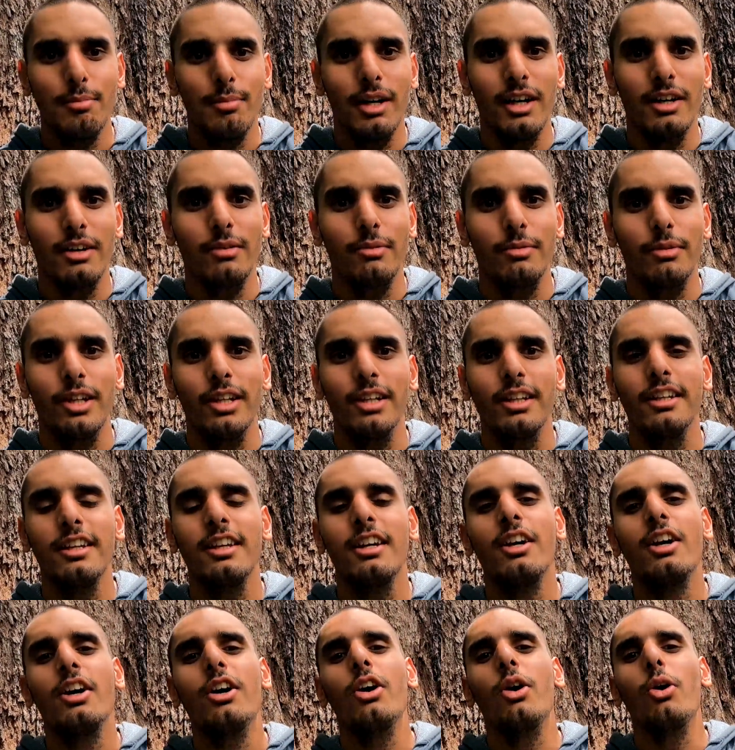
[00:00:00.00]
But really,
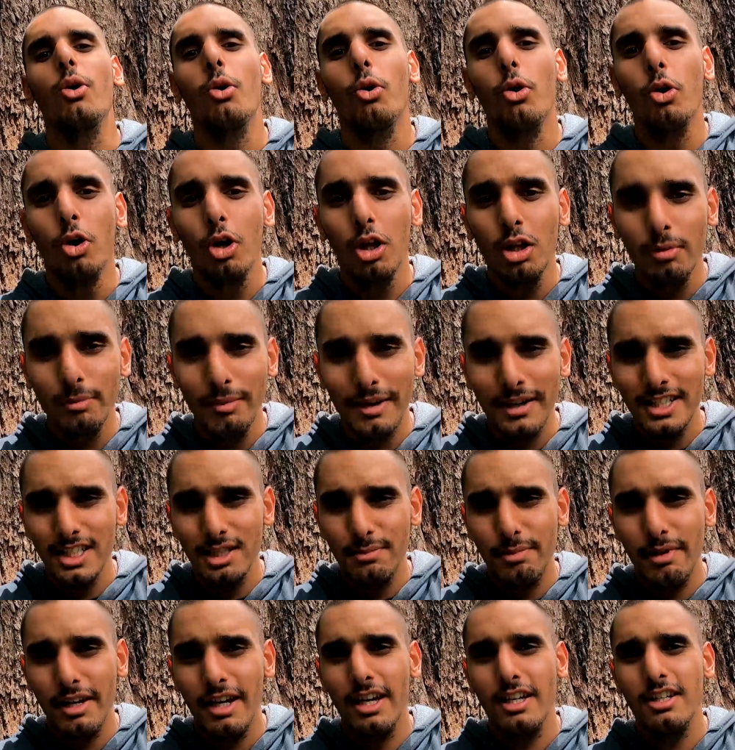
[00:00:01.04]
all my
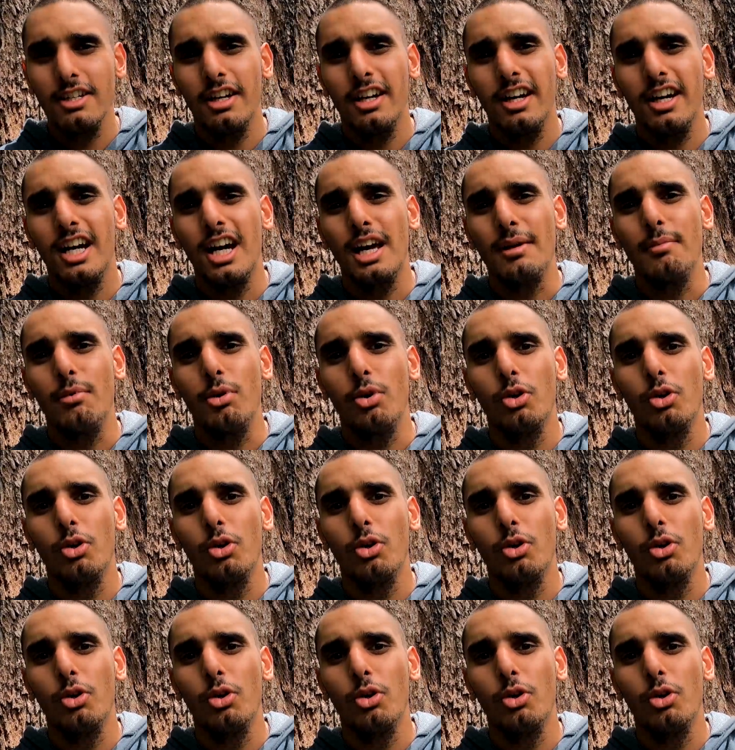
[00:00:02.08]
spare time,